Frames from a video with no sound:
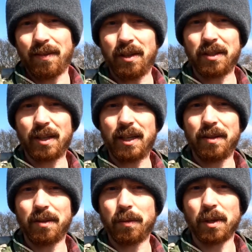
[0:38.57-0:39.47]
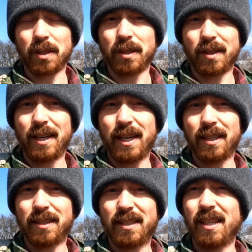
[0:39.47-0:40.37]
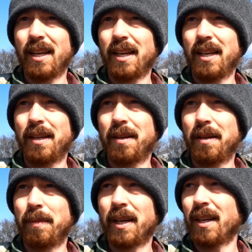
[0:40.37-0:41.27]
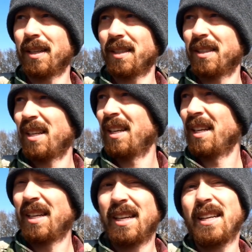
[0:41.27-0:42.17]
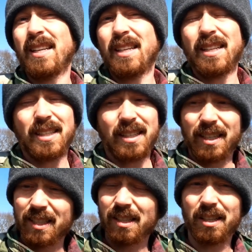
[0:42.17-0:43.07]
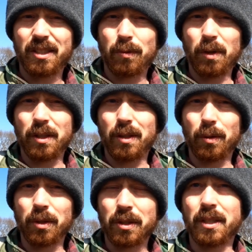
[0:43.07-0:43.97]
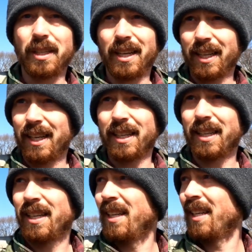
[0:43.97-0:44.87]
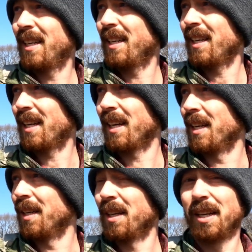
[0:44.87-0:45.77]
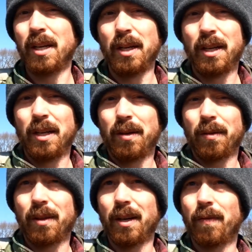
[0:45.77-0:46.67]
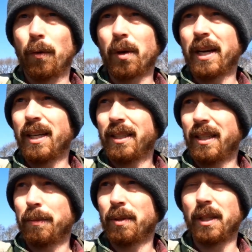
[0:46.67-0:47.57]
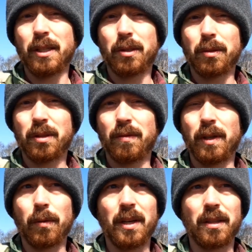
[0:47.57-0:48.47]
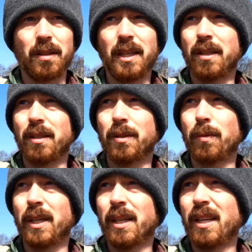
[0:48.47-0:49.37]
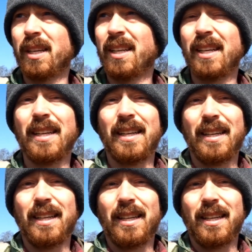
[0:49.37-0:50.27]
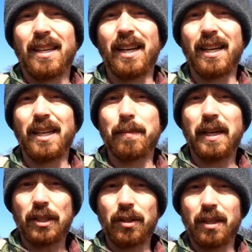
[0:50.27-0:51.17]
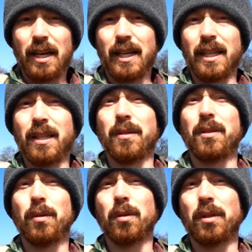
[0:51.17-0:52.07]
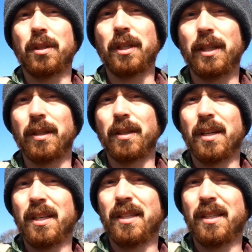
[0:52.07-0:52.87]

I've also got to do a little work on the greenhouse today because lost one of the doors yet again, and they're forecasting potential severe weather later this week, and I need to make sure that I get those doors secured.